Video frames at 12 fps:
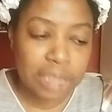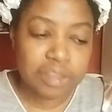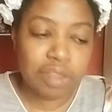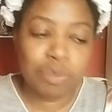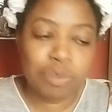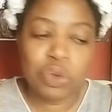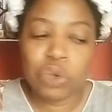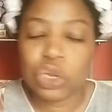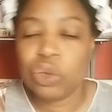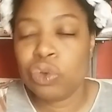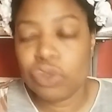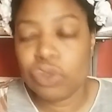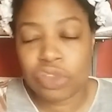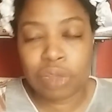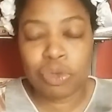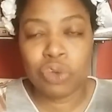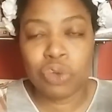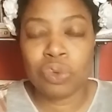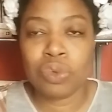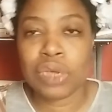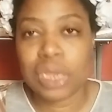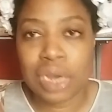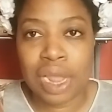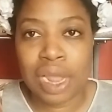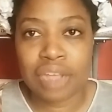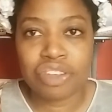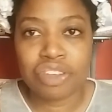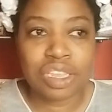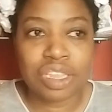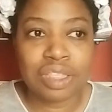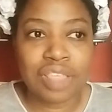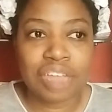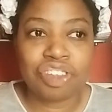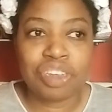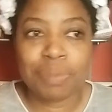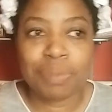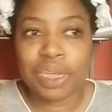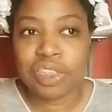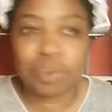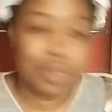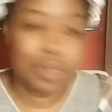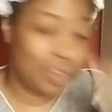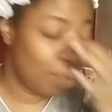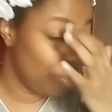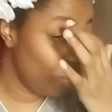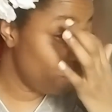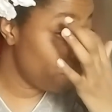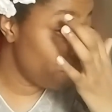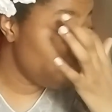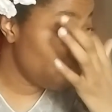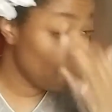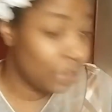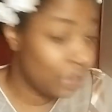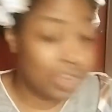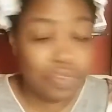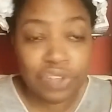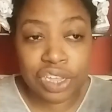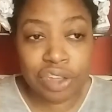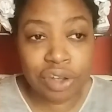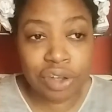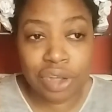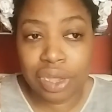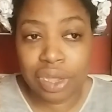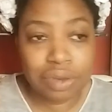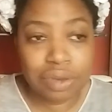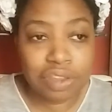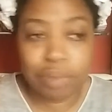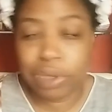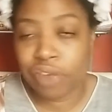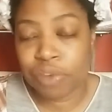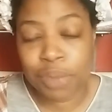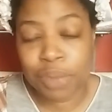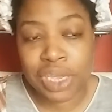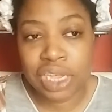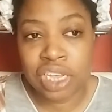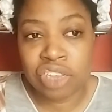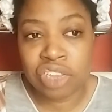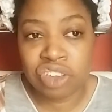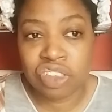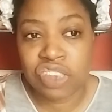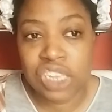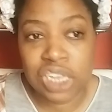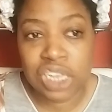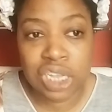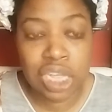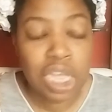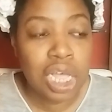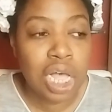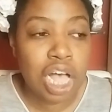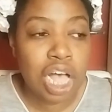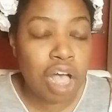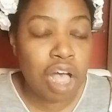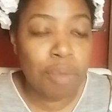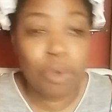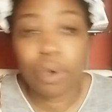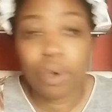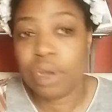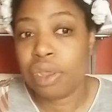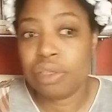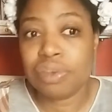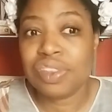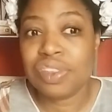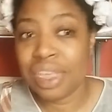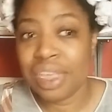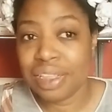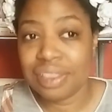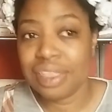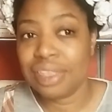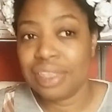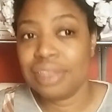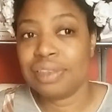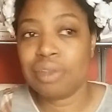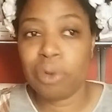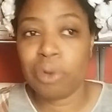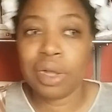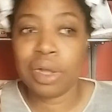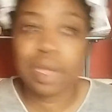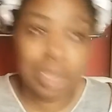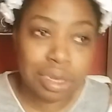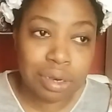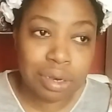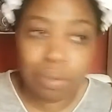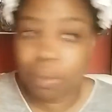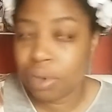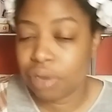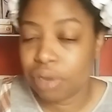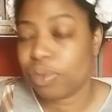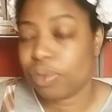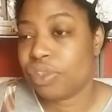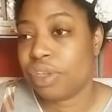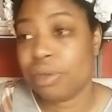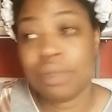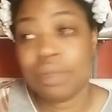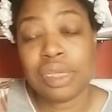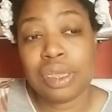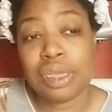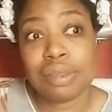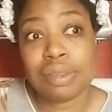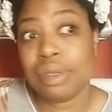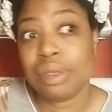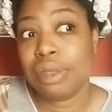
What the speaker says: Some new clue, some new connection that she makes with some new authority figure and some government agency, or another scientist, or in one particular case,